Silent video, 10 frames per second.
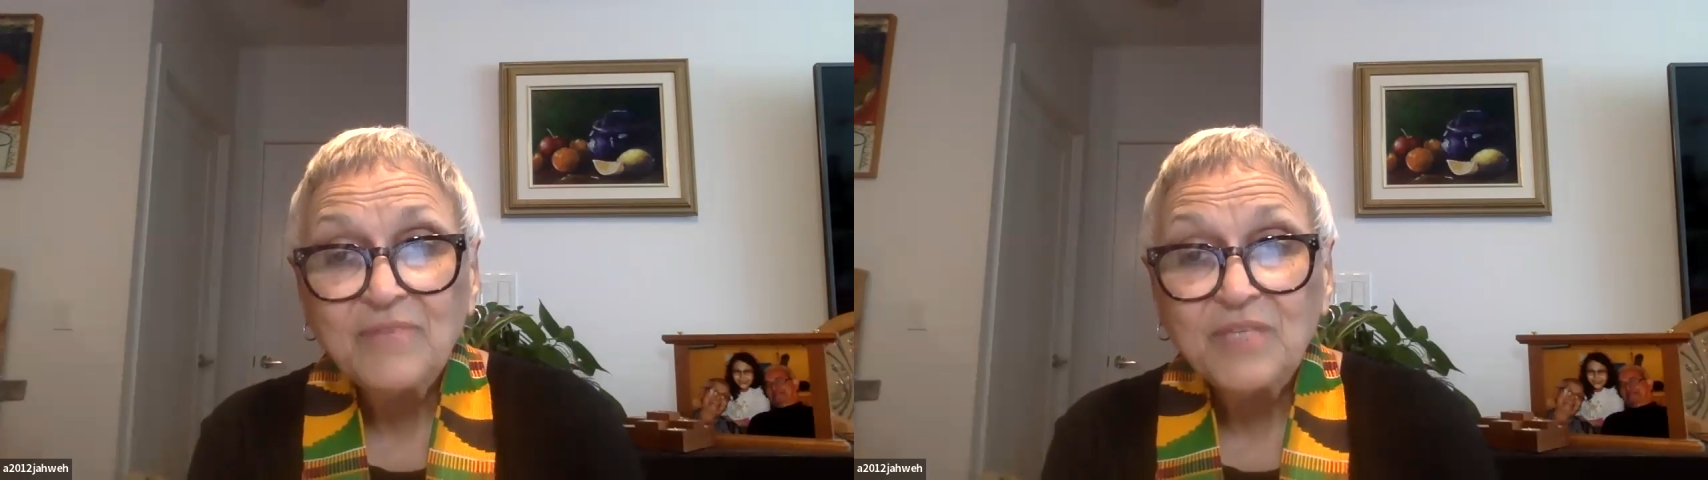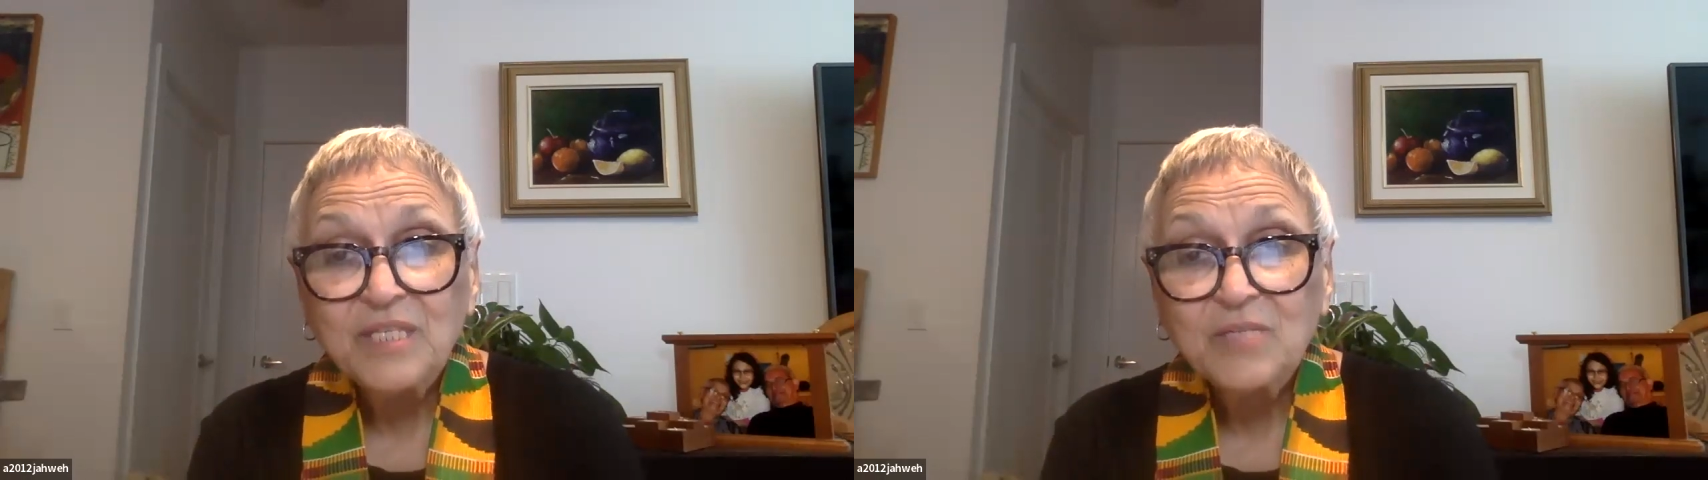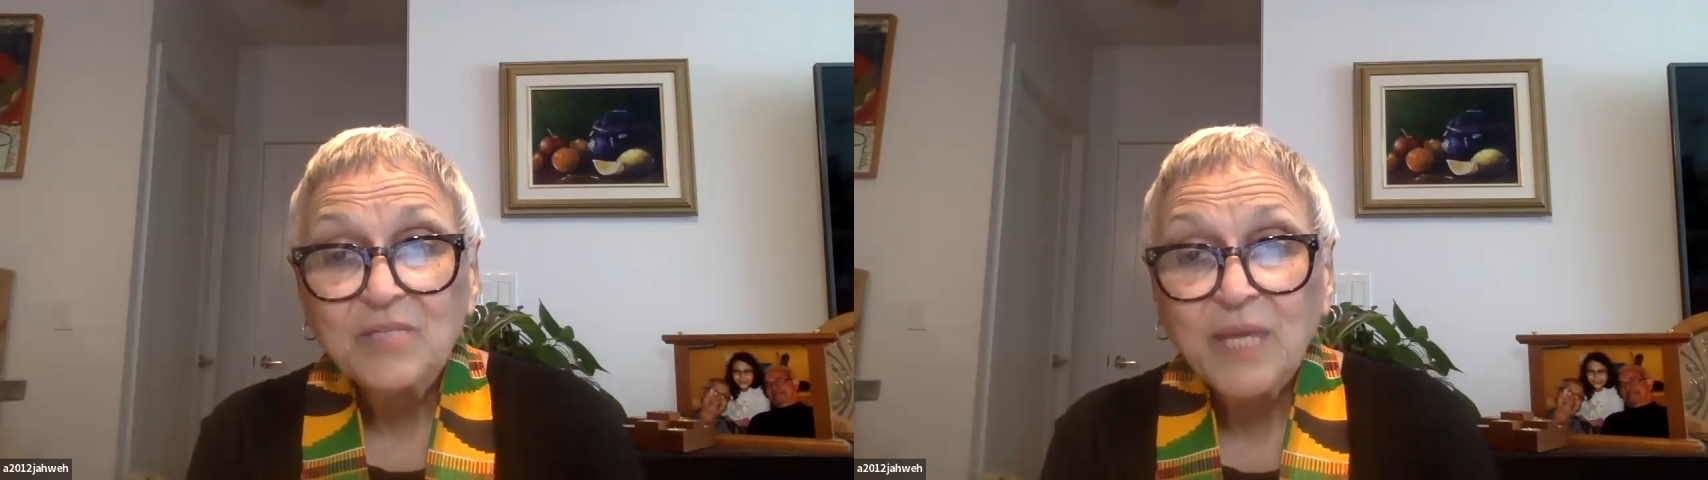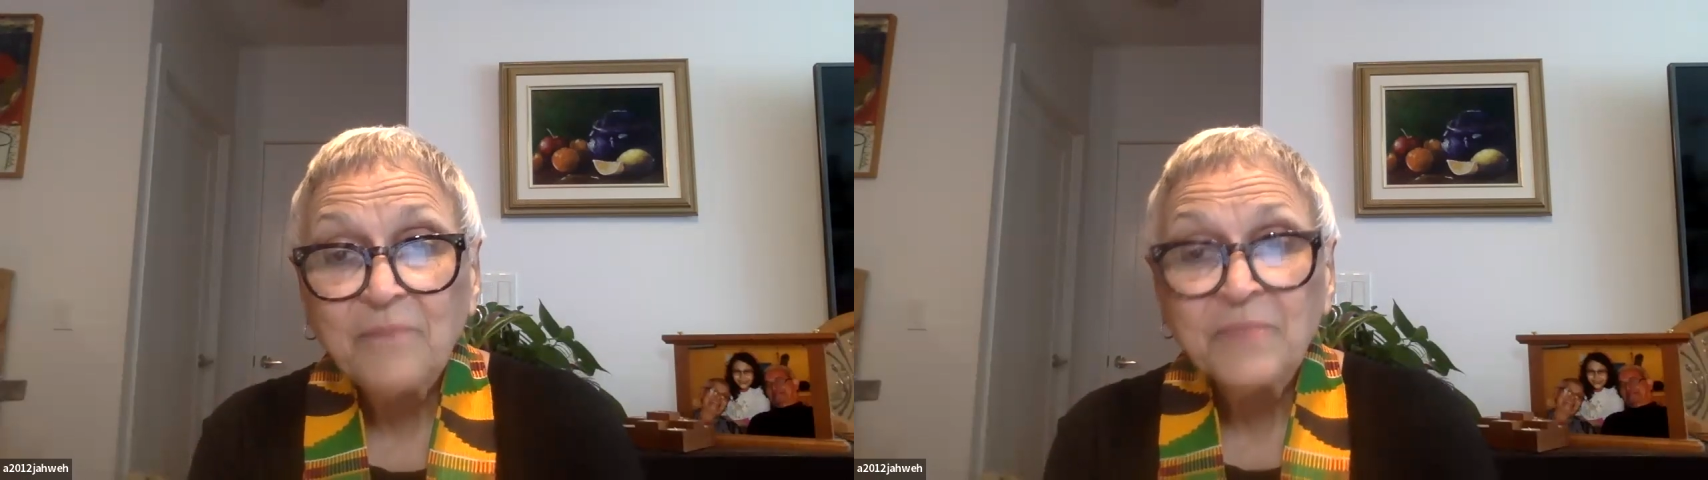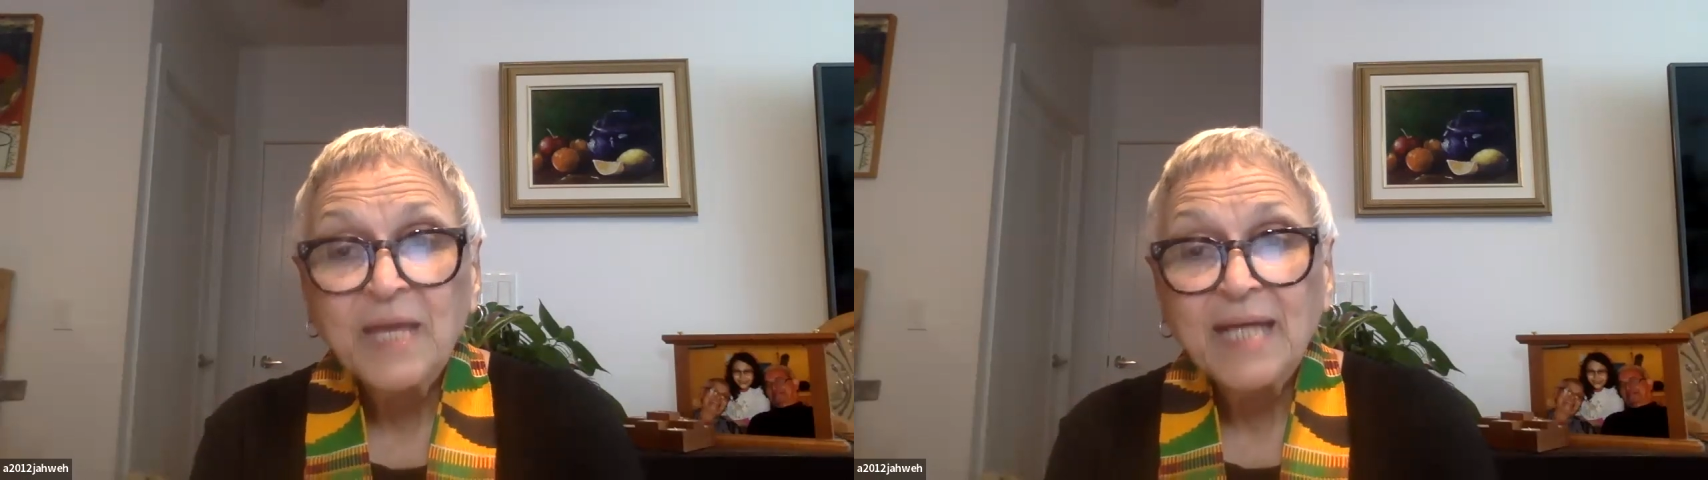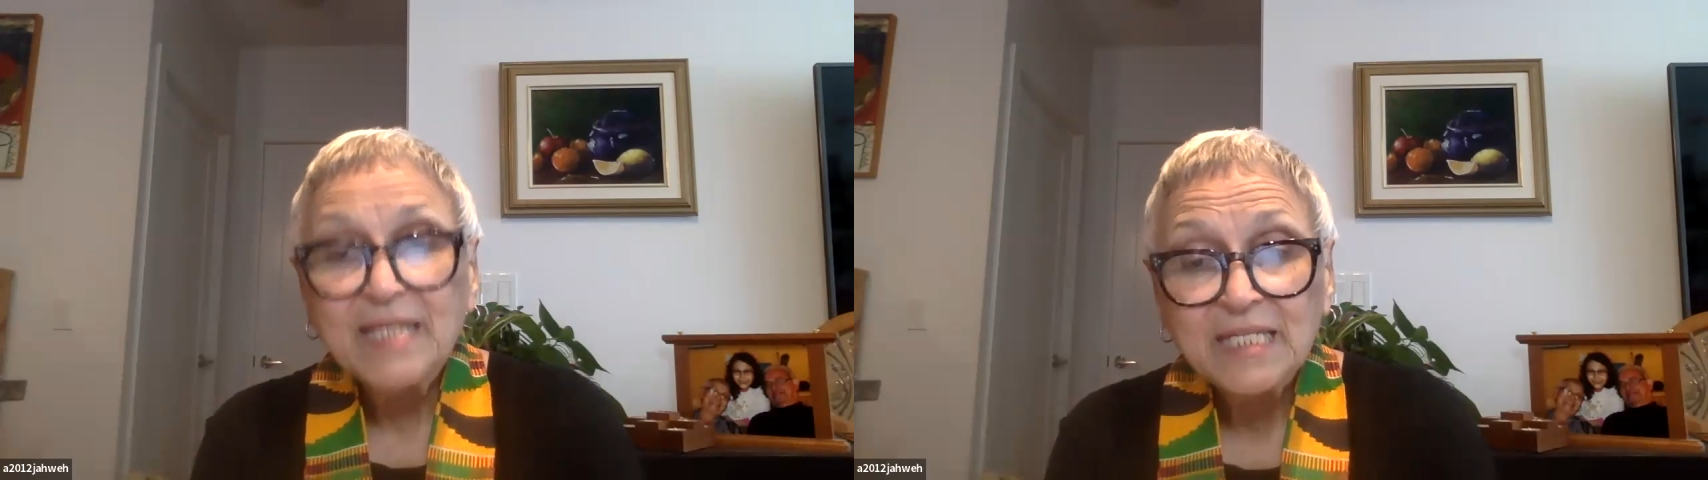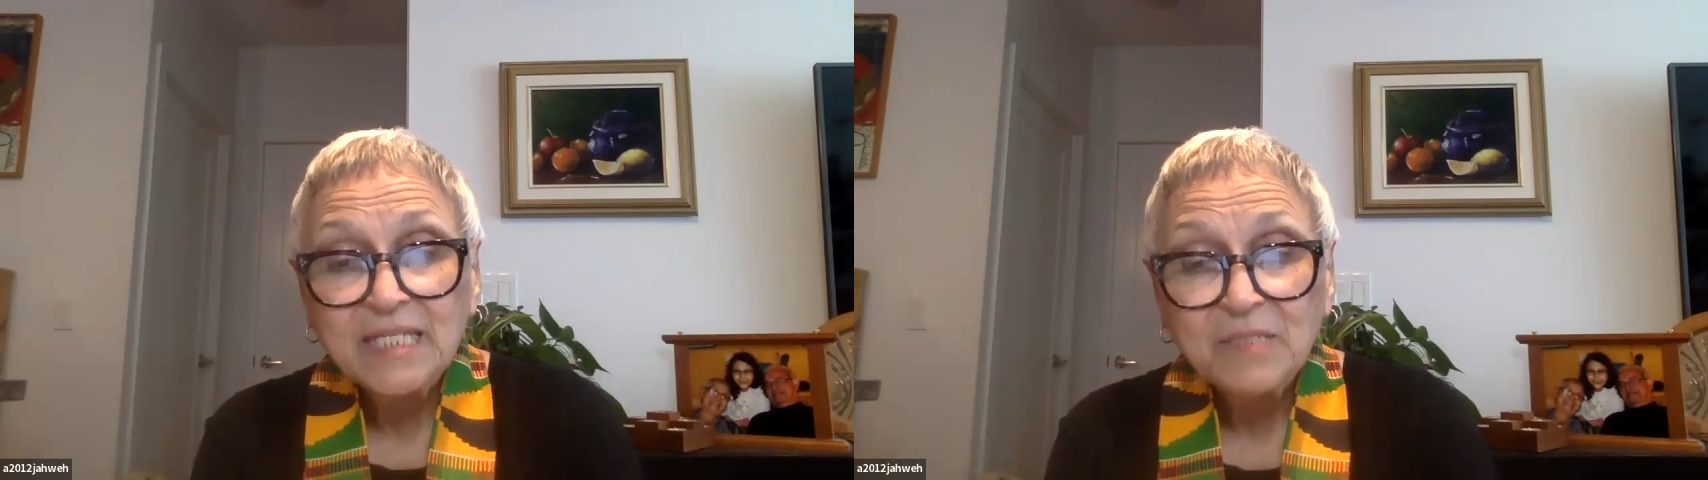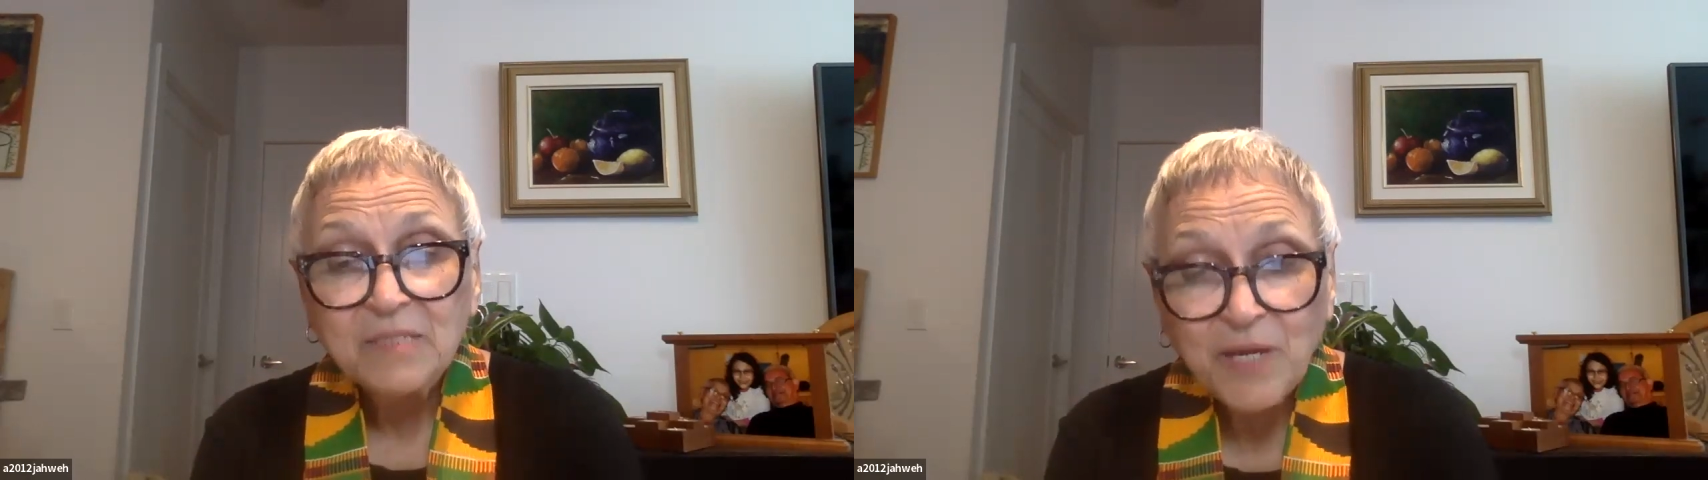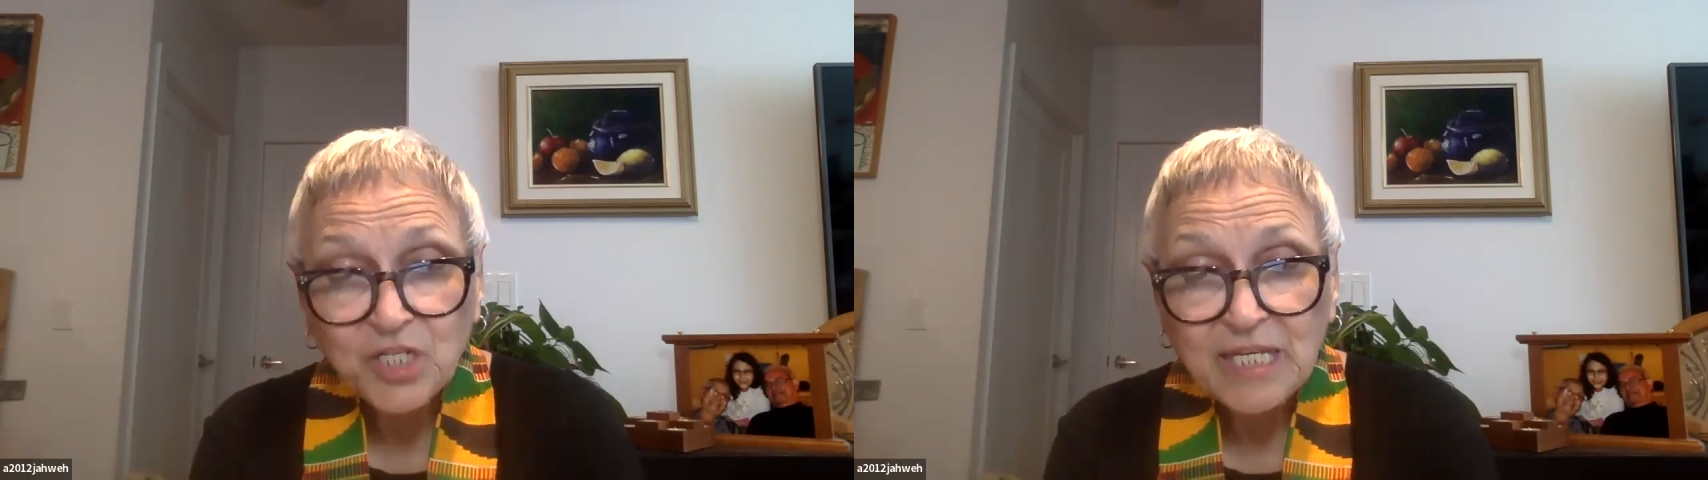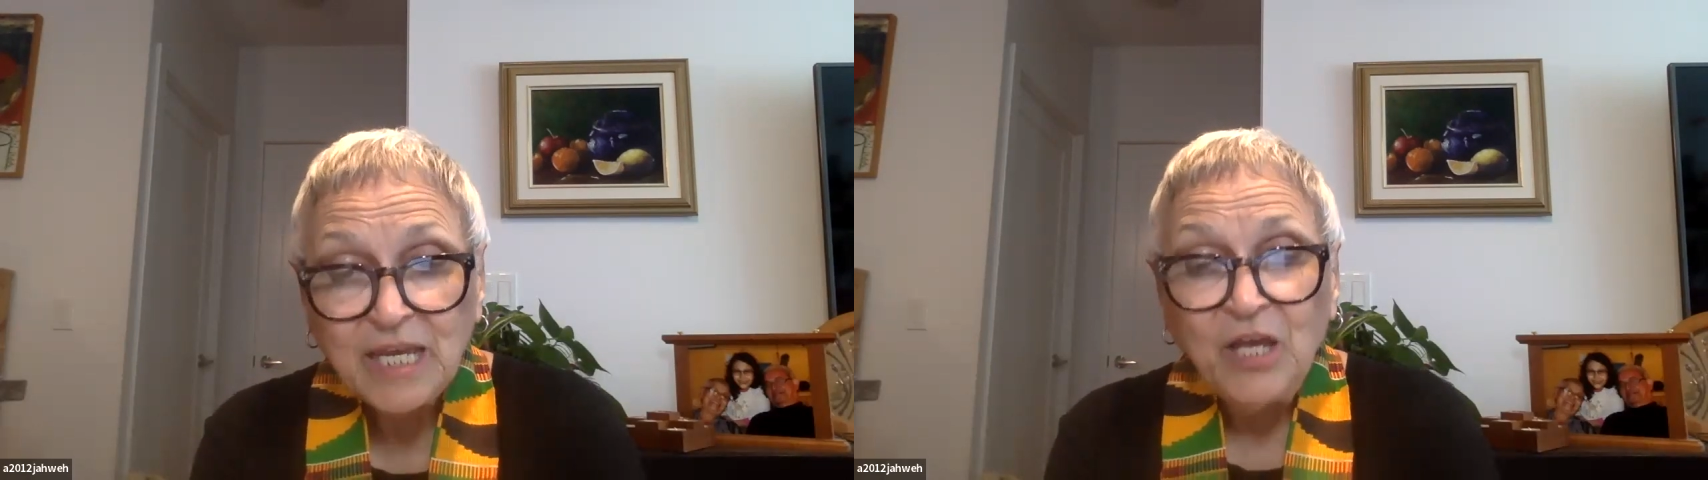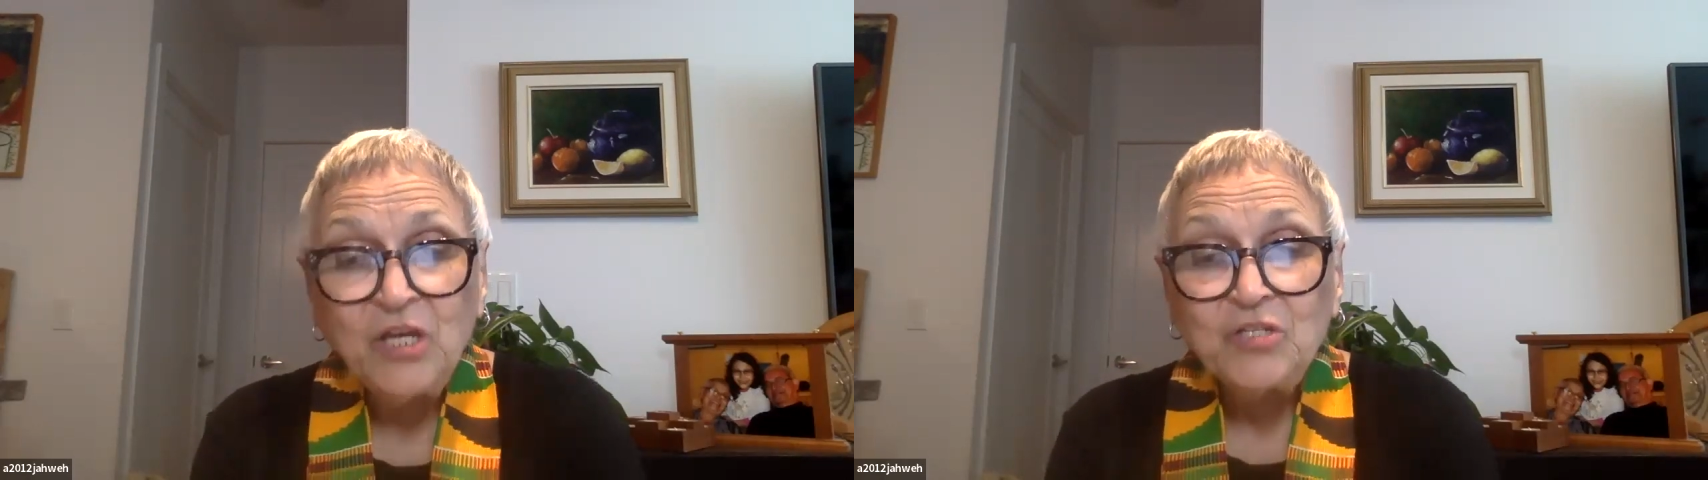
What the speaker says: in this way, and especially